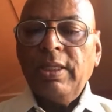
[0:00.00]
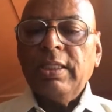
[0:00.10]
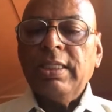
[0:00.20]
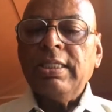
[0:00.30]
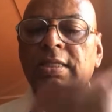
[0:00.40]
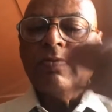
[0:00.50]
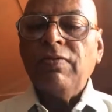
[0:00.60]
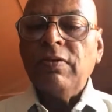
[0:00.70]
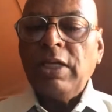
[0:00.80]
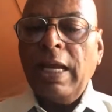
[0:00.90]
This is
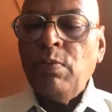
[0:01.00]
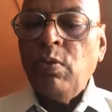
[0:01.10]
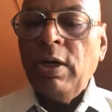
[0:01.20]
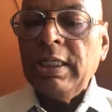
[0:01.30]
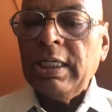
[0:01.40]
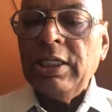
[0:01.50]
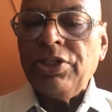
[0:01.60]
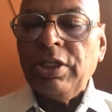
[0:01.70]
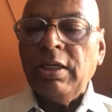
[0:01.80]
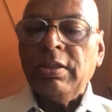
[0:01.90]
for type 1
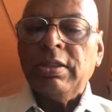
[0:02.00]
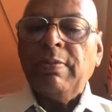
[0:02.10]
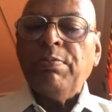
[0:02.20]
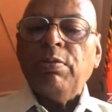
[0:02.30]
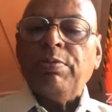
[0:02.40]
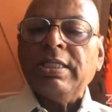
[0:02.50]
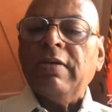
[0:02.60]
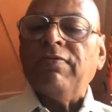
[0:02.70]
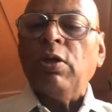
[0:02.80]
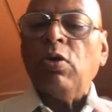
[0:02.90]
conditional, simple
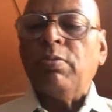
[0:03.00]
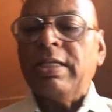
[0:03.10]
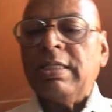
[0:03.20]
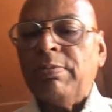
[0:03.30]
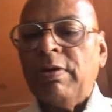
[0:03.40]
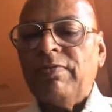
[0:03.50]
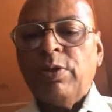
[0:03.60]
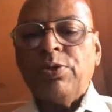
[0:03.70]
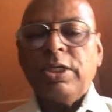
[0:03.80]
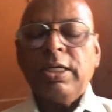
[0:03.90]
present followed by simple
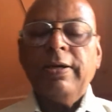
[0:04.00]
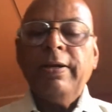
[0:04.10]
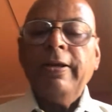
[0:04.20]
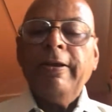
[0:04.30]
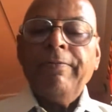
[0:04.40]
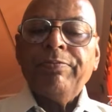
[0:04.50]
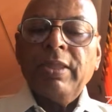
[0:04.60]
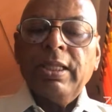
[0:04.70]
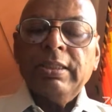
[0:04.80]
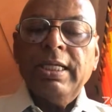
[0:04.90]
future.
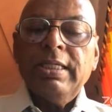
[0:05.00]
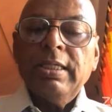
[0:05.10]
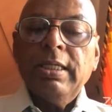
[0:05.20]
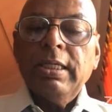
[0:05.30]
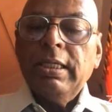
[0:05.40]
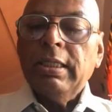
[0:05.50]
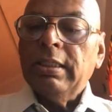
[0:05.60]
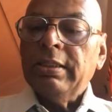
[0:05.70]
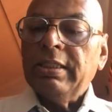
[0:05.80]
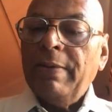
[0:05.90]
Then
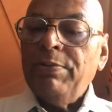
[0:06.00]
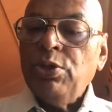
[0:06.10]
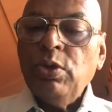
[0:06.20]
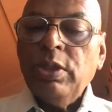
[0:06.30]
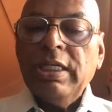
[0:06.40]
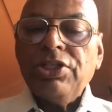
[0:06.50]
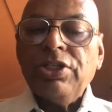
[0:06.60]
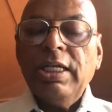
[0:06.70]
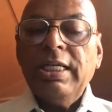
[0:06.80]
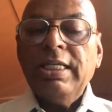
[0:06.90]
type 2
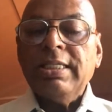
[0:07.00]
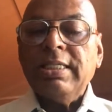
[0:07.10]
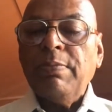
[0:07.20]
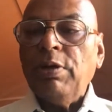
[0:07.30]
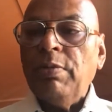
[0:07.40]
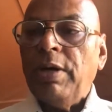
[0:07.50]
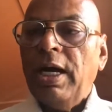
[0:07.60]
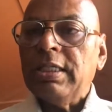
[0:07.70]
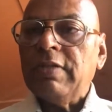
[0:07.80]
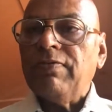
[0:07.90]
conditional is simple
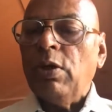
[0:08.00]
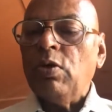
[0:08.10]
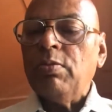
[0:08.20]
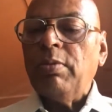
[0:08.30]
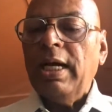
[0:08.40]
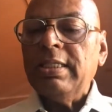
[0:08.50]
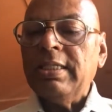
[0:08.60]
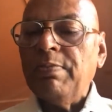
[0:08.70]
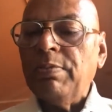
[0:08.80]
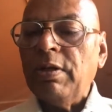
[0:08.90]
past followed by
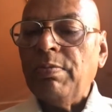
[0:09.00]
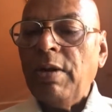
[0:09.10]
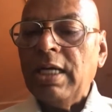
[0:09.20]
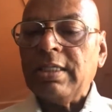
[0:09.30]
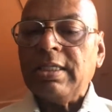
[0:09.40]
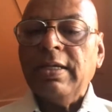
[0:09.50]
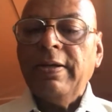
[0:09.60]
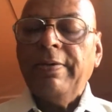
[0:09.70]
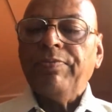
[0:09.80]
simple past.